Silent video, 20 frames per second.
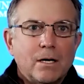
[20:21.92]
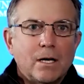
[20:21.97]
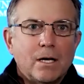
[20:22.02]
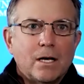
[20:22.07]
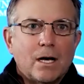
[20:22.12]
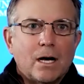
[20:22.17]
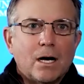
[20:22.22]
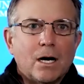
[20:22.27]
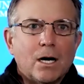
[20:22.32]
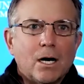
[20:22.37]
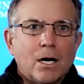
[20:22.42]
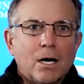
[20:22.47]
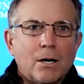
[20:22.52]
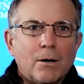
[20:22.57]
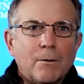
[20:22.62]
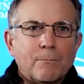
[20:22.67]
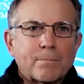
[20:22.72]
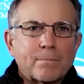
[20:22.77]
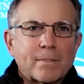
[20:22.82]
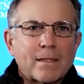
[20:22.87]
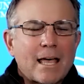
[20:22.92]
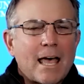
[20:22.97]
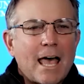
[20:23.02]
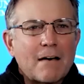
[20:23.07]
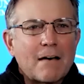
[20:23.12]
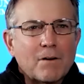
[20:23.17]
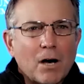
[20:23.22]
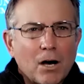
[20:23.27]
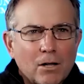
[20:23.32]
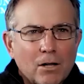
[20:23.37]

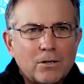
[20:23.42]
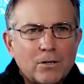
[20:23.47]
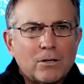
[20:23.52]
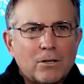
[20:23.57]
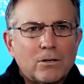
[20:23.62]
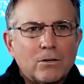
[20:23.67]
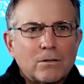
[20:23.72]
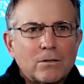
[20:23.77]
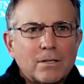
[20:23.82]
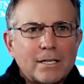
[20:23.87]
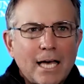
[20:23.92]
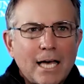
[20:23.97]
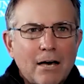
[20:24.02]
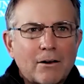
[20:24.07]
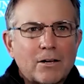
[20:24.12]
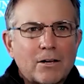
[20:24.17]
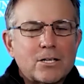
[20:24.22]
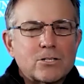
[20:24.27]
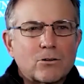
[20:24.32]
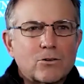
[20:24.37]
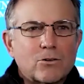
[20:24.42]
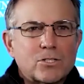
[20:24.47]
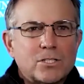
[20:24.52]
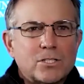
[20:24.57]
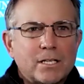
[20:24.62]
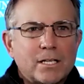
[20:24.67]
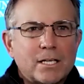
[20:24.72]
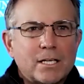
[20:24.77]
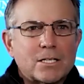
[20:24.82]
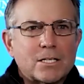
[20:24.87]
Have other counties or
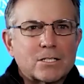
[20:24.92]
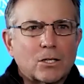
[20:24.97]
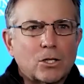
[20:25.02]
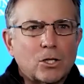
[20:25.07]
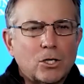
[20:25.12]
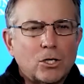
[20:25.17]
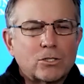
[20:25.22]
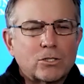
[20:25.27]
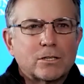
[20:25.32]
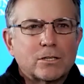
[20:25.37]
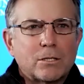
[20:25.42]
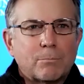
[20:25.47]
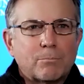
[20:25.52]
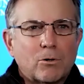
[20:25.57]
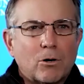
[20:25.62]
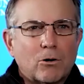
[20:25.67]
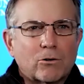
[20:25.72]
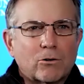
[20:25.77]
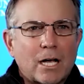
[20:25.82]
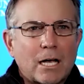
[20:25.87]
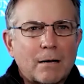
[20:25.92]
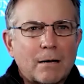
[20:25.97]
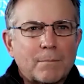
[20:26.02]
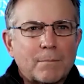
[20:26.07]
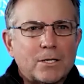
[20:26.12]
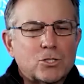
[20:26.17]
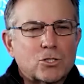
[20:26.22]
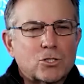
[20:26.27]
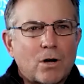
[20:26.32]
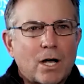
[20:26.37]
cities looked at the program
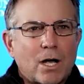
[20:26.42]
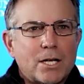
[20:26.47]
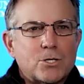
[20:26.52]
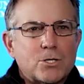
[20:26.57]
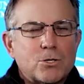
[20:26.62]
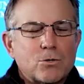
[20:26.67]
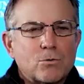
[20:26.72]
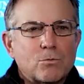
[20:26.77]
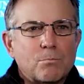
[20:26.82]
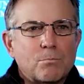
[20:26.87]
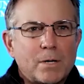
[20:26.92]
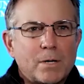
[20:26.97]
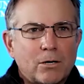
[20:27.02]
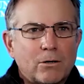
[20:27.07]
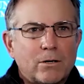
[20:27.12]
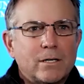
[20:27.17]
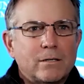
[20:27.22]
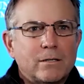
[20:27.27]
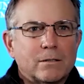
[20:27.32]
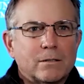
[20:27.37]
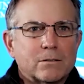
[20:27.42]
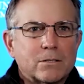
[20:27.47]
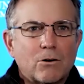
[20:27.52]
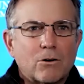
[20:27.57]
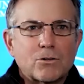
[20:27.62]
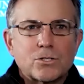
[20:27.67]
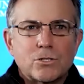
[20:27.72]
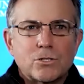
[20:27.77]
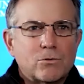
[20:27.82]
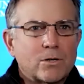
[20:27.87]
and tried to mirror it and
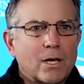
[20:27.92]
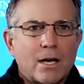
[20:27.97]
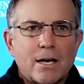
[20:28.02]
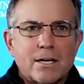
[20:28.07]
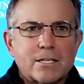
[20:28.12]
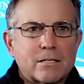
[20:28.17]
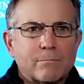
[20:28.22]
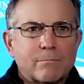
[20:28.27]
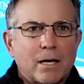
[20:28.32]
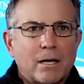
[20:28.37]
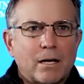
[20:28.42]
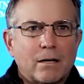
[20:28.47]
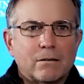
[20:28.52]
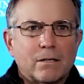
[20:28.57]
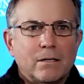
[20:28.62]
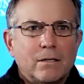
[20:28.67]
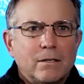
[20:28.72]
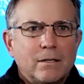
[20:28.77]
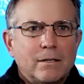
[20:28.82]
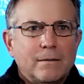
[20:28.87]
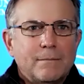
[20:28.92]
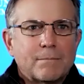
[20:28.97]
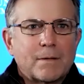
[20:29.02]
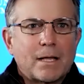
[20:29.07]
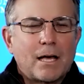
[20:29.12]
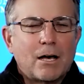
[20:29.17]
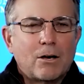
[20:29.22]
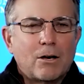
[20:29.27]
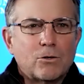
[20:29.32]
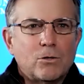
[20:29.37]
talk to you guys about
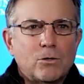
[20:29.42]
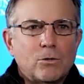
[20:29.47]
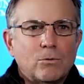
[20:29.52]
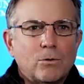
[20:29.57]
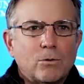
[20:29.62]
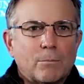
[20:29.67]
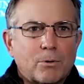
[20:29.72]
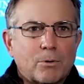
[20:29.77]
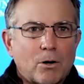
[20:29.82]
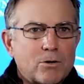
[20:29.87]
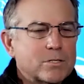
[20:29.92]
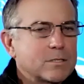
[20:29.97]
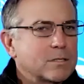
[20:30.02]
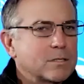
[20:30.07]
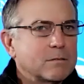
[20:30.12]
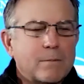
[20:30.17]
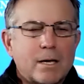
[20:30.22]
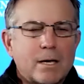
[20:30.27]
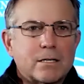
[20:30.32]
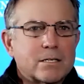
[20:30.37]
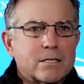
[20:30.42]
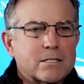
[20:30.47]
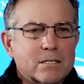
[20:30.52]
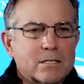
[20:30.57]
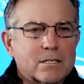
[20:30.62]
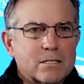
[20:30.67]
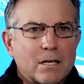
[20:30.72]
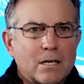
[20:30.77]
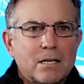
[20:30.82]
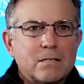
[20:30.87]
how you approached it and made it a
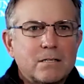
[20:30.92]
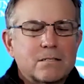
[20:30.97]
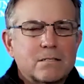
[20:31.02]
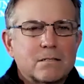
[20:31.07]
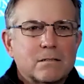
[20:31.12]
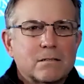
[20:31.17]
success?